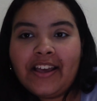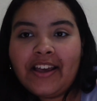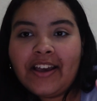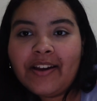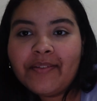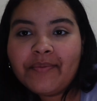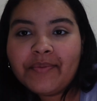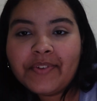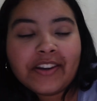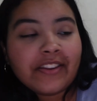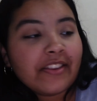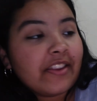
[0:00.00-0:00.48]

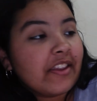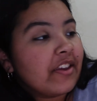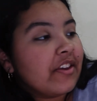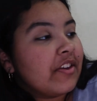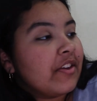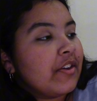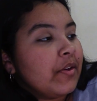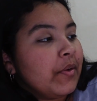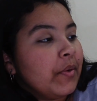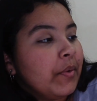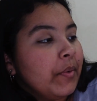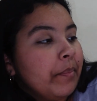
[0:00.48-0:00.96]
I'm reading the
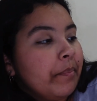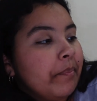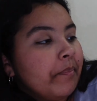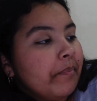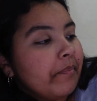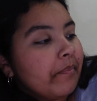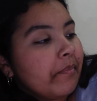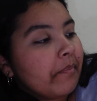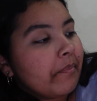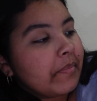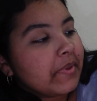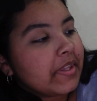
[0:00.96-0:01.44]

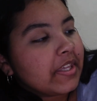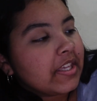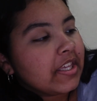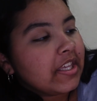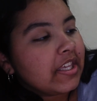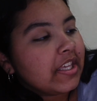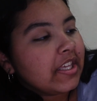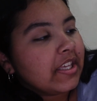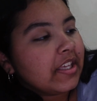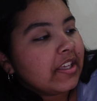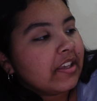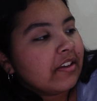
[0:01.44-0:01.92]

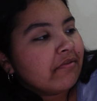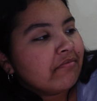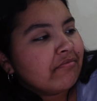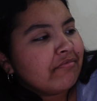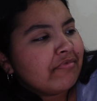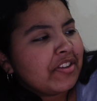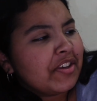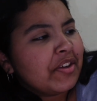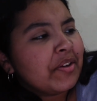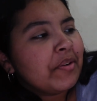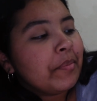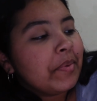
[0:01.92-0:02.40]
QB
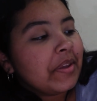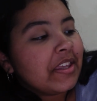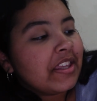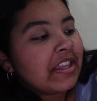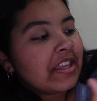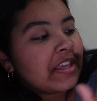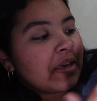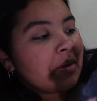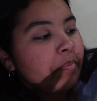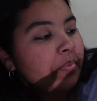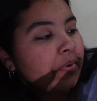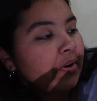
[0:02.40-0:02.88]

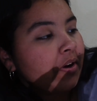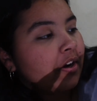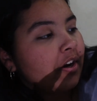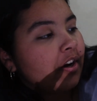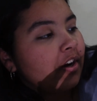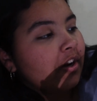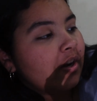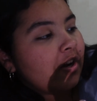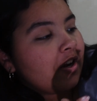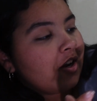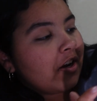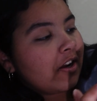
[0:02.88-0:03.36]
Keeper.